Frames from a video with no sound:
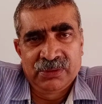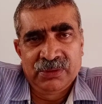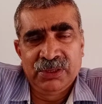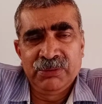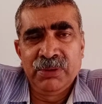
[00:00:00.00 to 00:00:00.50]

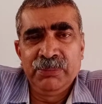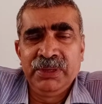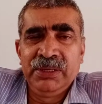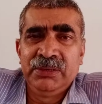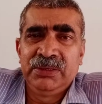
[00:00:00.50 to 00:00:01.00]
It may
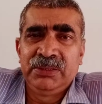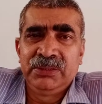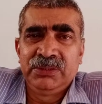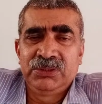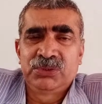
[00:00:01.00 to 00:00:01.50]

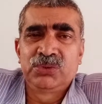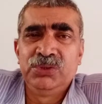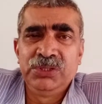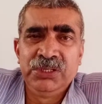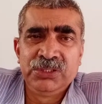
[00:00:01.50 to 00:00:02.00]
be
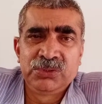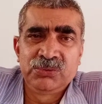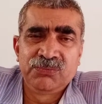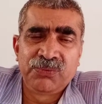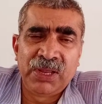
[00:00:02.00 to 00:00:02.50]

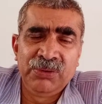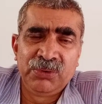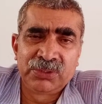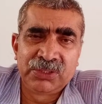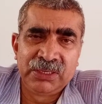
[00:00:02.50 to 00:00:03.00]
25
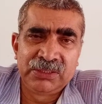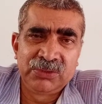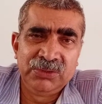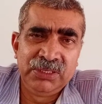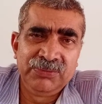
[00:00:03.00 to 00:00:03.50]
or
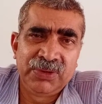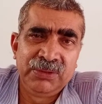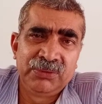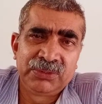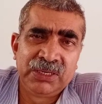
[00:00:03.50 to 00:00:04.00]

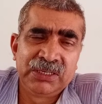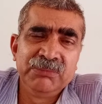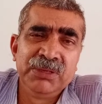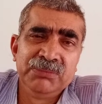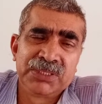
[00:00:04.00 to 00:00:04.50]
30
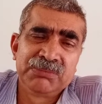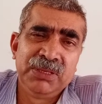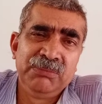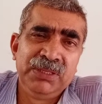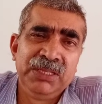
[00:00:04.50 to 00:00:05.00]
members
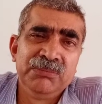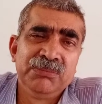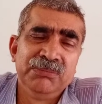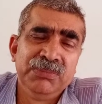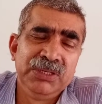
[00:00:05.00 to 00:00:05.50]
will be the
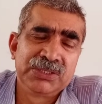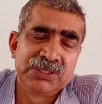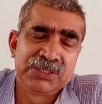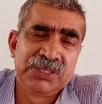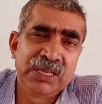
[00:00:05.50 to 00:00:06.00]

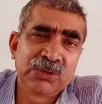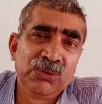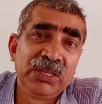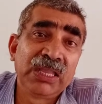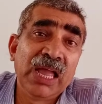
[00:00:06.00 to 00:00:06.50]
ministers. They are
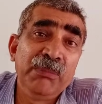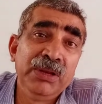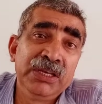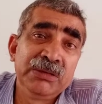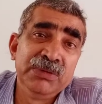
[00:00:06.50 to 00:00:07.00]
called
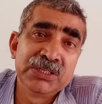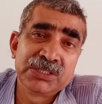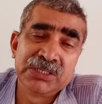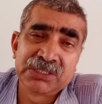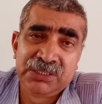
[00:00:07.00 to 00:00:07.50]
cabinet
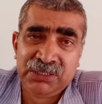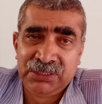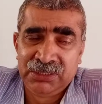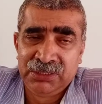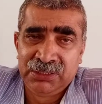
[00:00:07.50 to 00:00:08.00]

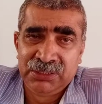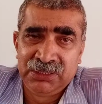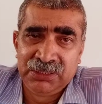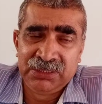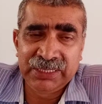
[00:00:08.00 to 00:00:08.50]
ministers.
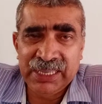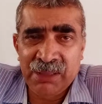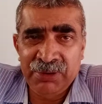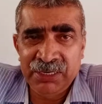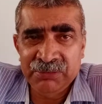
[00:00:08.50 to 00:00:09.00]
The
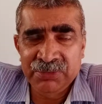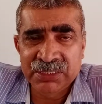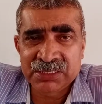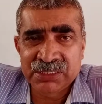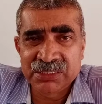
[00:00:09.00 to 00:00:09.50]
cabinet
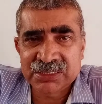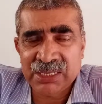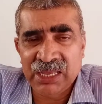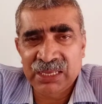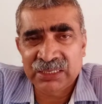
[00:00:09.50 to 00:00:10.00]
ministers
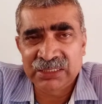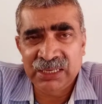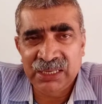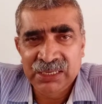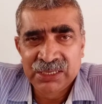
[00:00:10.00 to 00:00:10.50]

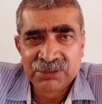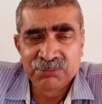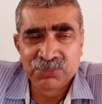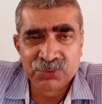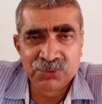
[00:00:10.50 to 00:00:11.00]
are the
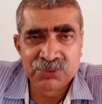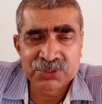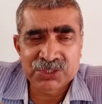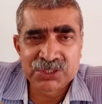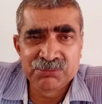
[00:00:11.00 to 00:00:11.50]

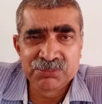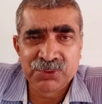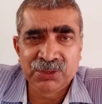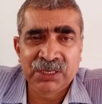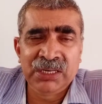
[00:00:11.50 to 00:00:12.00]
most
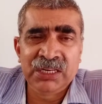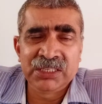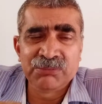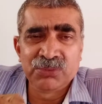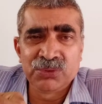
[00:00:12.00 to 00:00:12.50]
important and
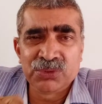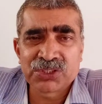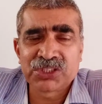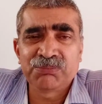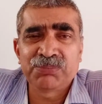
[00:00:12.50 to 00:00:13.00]
the
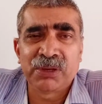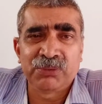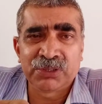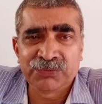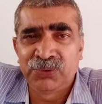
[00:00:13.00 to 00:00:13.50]
most
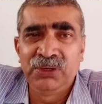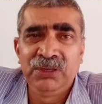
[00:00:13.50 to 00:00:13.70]
powerful